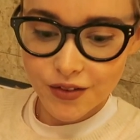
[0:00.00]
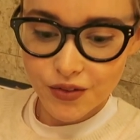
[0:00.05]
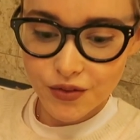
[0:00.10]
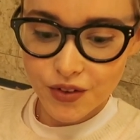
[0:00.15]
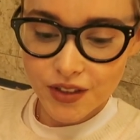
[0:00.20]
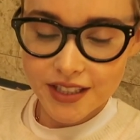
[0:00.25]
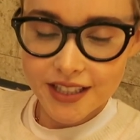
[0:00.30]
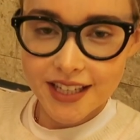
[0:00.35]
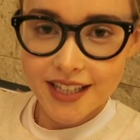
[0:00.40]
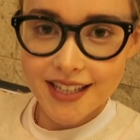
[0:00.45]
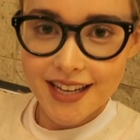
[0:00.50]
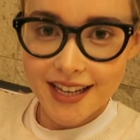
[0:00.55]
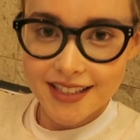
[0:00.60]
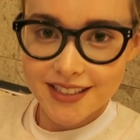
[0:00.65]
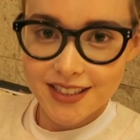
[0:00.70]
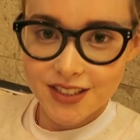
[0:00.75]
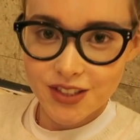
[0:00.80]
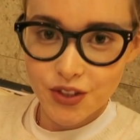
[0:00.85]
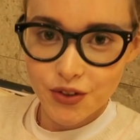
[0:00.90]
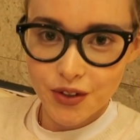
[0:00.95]
really
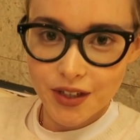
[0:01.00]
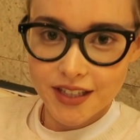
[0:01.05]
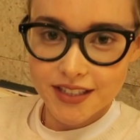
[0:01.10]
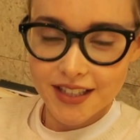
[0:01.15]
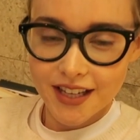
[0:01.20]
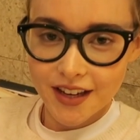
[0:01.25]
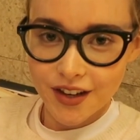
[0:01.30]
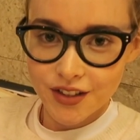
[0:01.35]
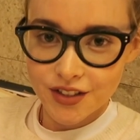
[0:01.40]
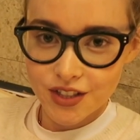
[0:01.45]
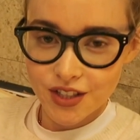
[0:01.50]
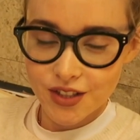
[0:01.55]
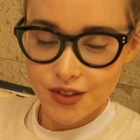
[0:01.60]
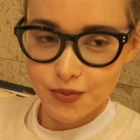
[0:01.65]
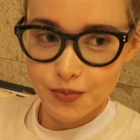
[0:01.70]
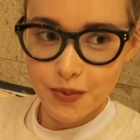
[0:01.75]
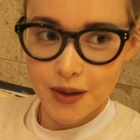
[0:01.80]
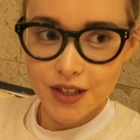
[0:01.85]
connected to it because I just